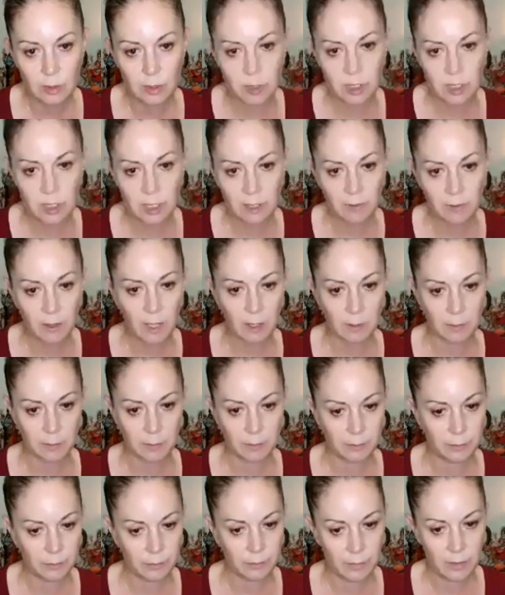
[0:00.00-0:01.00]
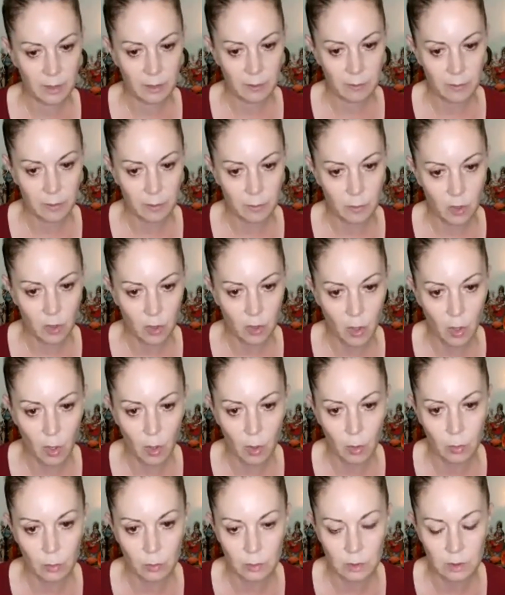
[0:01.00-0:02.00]
You shiver from the
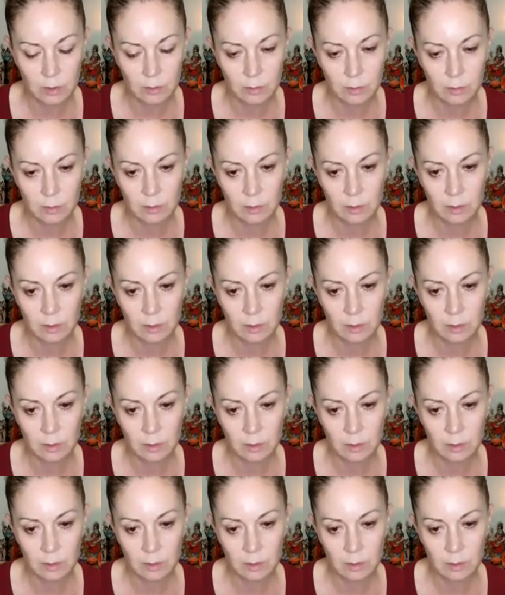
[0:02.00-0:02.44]
cold.